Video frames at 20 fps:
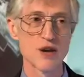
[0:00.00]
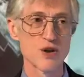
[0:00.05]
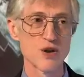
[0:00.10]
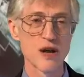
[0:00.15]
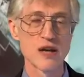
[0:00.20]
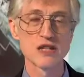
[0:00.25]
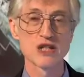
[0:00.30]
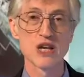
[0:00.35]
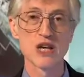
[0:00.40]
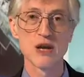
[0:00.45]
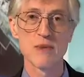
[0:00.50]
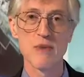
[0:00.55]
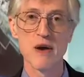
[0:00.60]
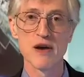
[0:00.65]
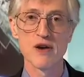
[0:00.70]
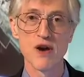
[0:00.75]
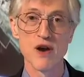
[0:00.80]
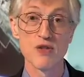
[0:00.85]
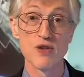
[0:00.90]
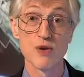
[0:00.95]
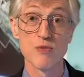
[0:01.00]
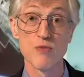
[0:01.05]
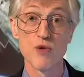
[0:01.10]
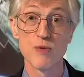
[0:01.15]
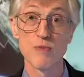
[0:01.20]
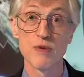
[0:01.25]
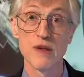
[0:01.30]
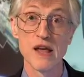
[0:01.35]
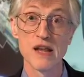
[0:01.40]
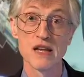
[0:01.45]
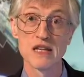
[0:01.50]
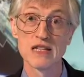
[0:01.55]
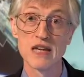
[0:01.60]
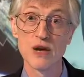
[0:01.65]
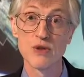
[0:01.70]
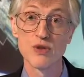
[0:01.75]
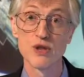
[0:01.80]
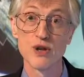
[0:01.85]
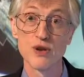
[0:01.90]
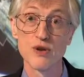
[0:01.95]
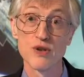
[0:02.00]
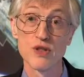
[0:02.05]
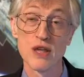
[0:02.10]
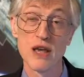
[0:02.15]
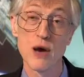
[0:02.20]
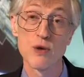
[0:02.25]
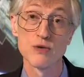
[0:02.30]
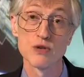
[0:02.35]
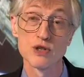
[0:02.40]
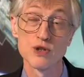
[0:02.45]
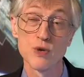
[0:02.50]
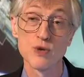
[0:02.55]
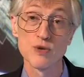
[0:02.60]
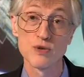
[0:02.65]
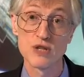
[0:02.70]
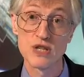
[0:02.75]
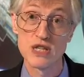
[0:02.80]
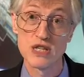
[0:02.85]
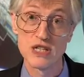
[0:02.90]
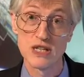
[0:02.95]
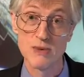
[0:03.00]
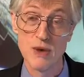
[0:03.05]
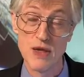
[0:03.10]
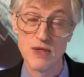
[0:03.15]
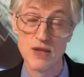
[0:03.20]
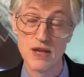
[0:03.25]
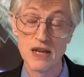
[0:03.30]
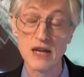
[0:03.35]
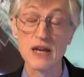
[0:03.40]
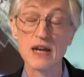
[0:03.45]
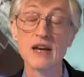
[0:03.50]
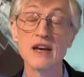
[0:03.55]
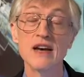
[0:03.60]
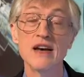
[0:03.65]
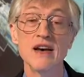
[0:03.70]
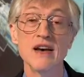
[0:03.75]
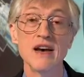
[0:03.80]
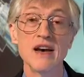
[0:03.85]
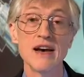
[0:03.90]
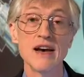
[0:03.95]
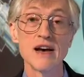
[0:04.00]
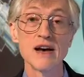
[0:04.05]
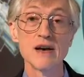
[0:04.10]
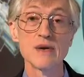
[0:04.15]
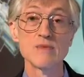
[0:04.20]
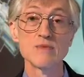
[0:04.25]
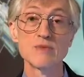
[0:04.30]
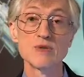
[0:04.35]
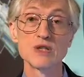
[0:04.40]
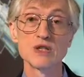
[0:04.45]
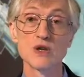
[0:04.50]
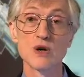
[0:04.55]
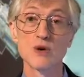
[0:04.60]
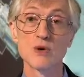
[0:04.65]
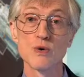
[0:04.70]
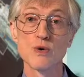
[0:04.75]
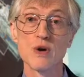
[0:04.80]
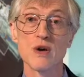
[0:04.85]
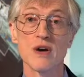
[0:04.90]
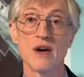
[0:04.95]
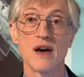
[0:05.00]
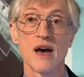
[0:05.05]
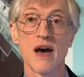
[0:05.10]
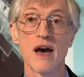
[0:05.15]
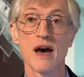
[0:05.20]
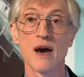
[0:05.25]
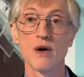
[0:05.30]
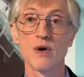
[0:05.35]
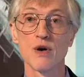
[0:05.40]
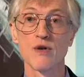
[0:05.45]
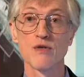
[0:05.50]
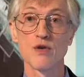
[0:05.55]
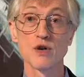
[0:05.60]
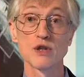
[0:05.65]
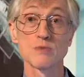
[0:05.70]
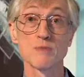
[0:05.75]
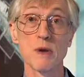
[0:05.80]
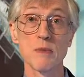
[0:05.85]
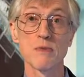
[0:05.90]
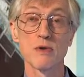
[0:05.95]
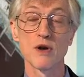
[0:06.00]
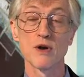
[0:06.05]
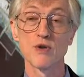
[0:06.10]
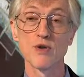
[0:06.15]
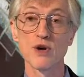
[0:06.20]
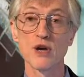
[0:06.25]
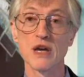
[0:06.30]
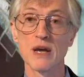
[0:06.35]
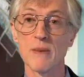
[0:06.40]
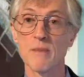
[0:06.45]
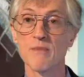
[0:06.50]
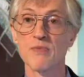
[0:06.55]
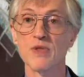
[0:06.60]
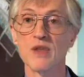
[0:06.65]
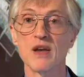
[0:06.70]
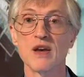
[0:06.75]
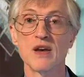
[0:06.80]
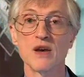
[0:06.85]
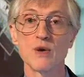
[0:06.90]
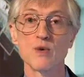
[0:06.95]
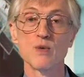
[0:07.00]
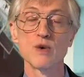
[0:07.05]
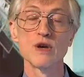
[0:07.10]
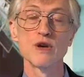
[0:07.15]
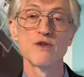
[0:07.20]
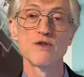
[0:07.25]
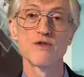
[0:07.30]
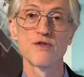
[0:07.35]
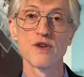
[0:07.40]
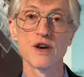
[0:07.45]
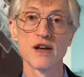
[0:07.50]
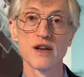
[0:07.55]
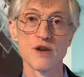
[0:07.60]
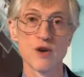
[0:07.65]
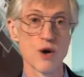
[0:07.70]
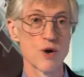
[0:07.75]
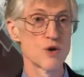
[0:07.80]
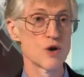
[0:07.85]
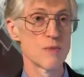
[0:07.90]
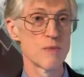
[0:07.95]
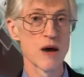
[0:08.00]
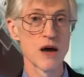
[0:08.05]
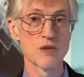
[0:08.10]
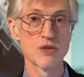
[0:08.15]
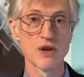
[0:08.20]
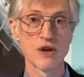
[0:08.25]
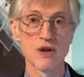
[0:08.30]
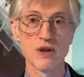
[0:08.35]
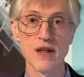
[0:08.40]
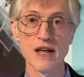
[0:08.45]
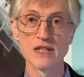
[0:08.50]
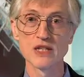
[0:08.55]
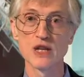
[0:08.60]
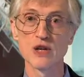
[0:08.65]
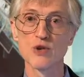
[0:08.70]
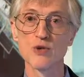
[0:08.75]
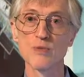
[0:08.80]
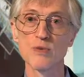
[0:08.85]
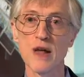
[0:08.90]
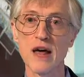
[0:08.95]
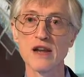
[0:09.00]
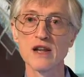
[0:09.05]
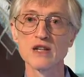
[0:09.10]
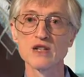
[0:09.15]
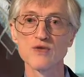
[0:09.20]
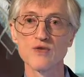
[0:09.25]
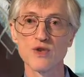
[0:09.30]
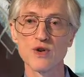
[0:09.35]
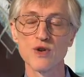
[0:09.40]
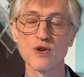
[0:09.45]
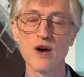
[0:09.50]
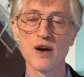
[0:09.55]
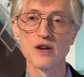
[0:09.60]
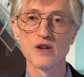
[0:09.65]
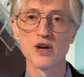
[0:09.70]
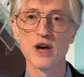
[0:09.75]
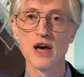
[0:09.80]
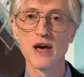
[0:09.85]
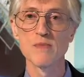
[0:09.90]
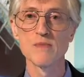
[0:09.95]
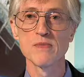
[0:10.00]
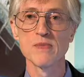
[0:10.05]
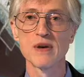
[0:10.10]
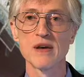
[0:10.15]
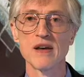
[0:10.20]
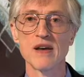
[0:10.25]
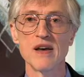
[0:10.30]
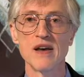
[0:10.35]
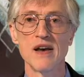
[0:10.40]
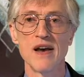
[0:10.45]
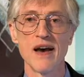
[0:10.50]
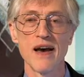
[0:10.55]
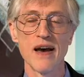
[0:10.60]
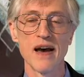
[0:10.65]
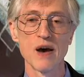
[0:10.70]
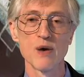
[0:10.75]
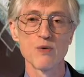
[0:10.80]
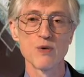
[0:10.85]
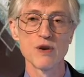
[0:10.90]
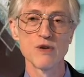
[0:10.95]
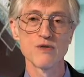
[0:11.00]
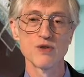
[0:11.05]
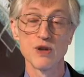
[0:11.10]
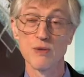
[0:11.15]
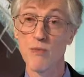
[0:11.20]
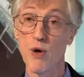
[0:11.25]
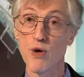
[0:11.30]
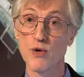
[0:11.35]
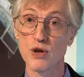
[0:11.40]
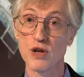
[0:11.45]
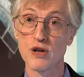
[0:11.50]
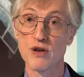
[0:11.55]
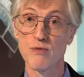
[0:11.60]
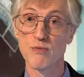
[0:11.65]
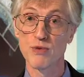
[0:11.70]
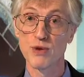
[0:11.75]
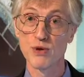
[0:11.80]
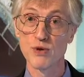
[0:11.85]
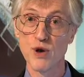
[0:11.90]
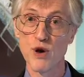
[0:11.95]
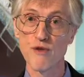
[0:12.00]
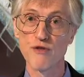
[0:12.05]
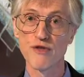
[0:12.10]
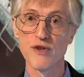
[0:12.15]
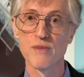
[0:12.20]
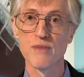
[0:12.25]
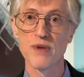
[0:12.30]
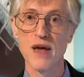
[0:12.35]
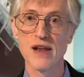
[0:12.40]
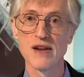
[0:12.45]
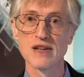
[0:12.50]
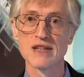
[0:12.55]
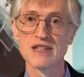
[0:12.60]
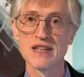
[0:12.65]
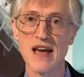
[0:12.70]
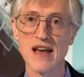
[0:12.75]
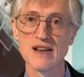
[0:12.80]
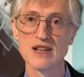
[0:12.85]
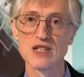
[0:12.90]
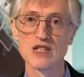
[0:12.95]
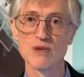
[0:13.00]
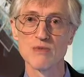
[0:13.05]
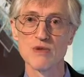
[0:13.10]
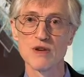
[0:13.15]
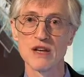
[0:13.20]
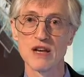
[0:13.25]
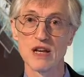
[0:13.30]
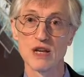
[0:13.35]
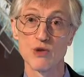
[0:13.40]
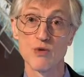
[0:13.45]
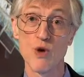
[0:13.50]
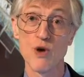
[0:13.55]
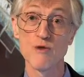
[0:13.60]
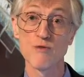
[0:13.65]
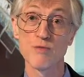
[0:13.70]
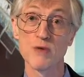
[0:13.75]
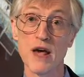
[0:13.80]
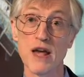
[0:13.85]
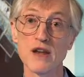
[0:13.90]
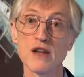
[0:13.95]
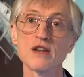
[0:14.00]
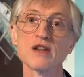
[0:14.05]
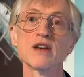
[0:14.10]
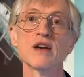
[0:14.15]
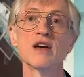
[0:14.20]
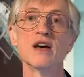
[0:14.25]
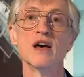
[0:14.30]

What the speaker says: You're asking about, are there more planets out there in the outer solar system, I think. Of course, people are looking. We've known about the classical planets for a long time. We've demoted Pluto from planet status to being a dwarf planet.